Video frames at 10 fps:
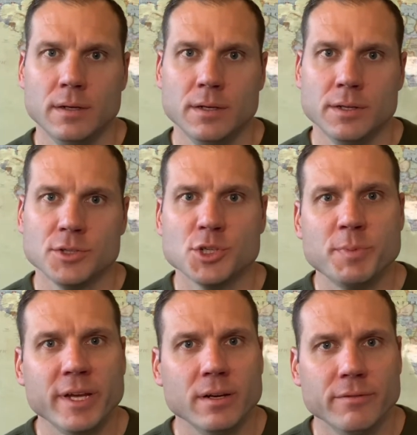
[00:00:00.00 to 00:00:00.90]
So,
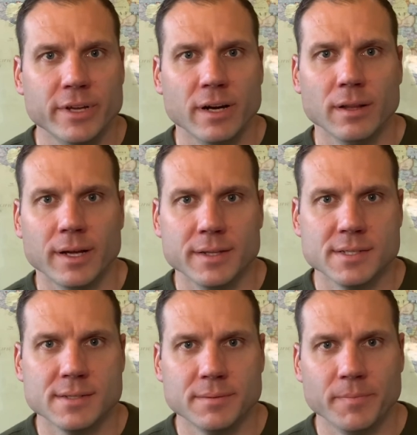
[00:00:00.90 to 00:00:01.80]
speaking of the
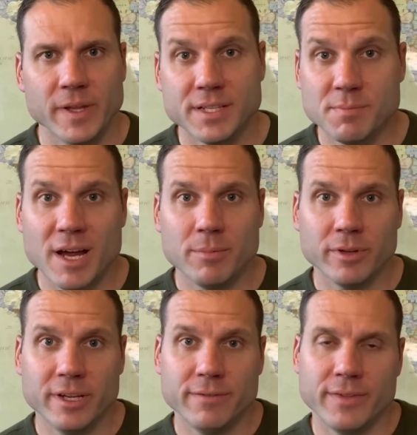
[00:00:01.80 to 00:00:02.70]
airlines, it's my
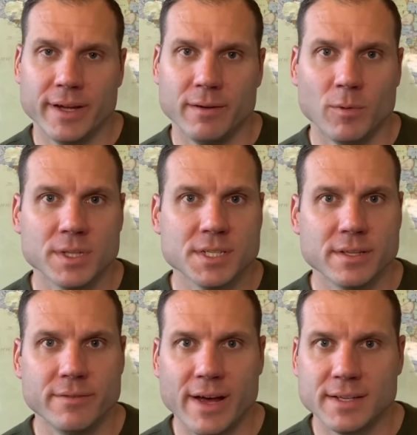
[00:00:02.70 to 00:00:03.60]
belief that once
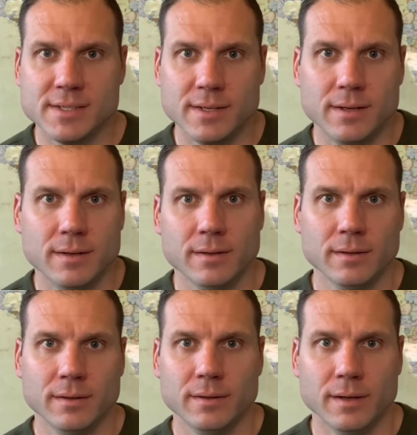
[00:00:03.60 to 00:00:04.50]
the vaccine
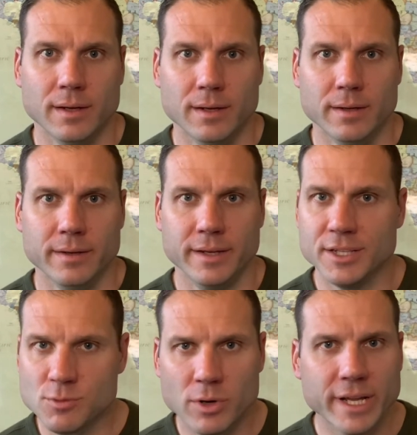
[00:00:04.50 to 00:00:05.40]
uh,
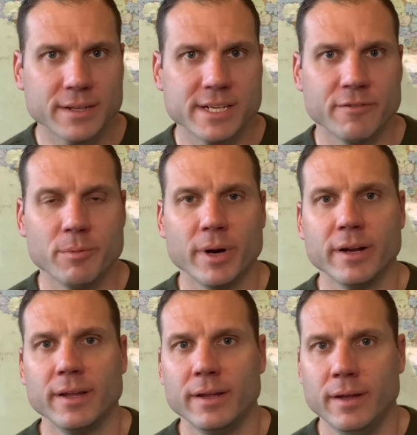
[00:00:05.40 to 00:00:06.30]
gets rolled out to
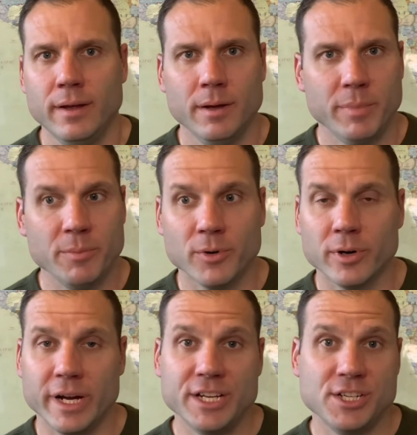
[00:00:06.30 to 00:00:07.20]
everybody. People
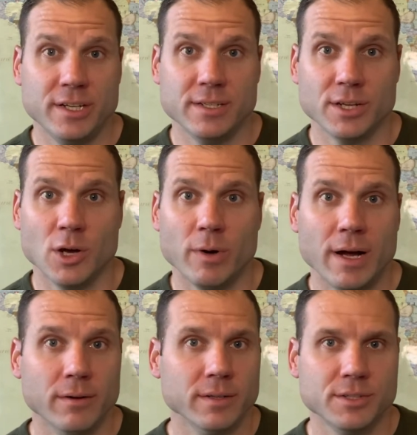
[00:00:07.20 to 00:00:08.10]
are itching to go
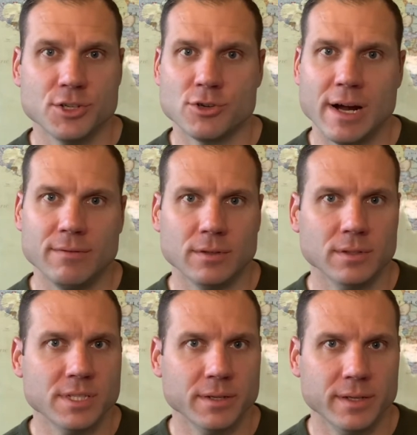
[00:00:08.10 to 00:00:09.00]
out, to travel,
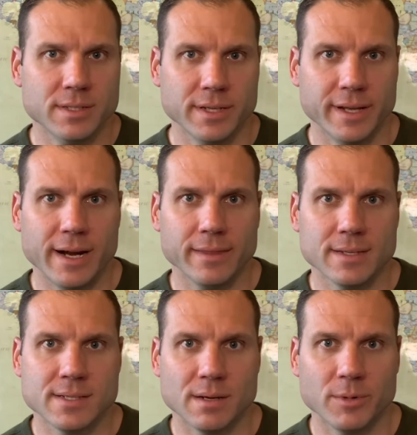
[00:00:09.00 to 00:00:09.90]
to, to get out
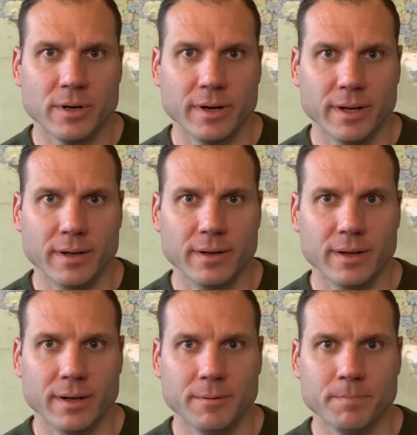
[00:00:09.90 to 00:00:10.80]
this summer and
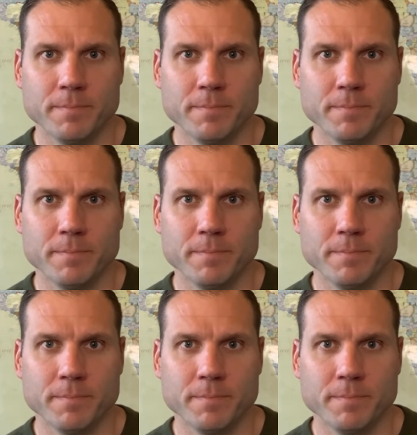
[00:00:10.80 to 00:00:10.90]
um,